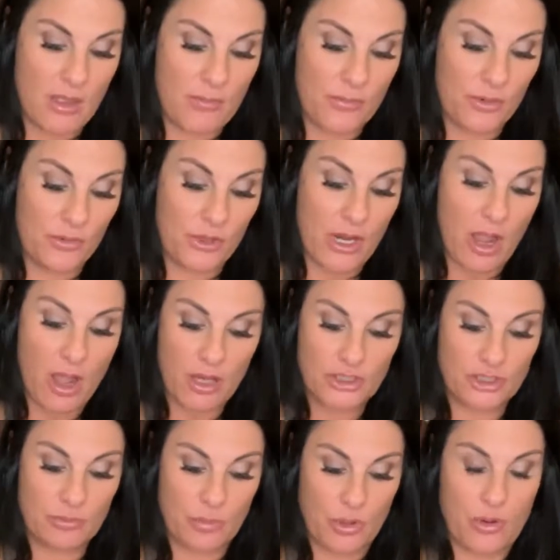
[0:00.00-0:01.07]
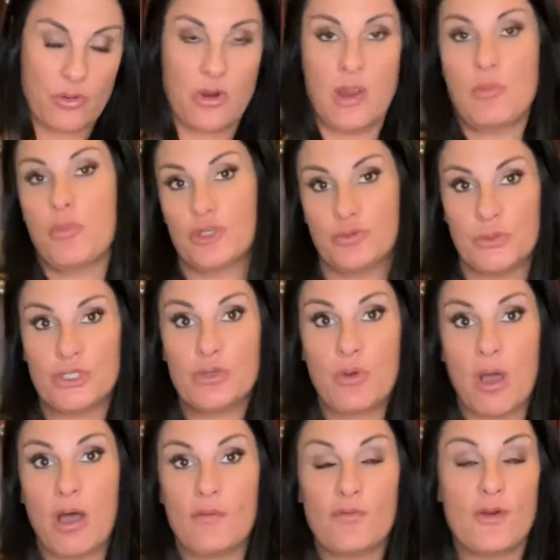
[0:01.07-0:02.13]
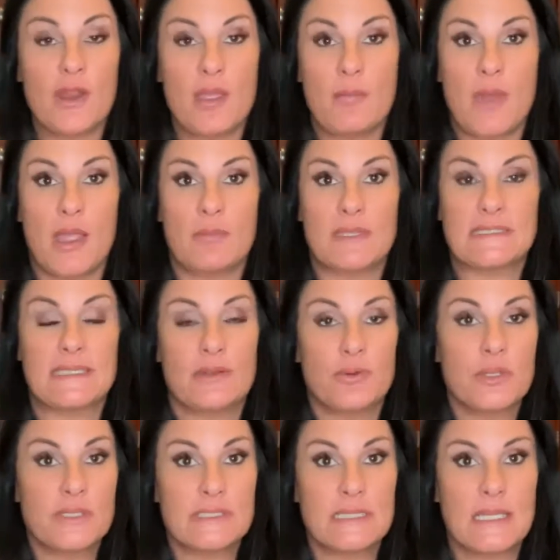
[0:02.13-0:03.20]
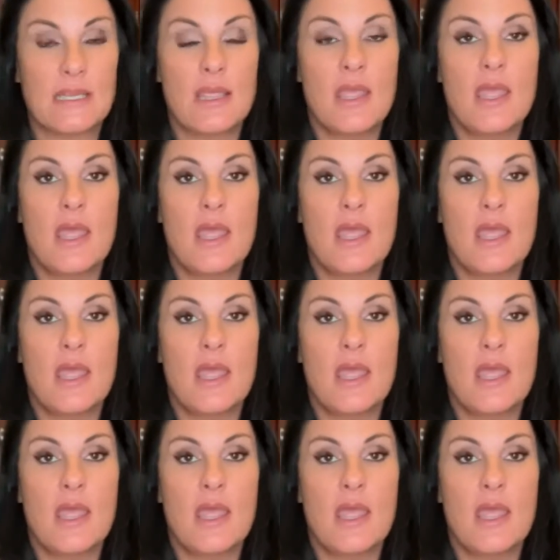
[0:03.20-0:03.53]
through the auction program, which we do offer at Mike Mazik Realty,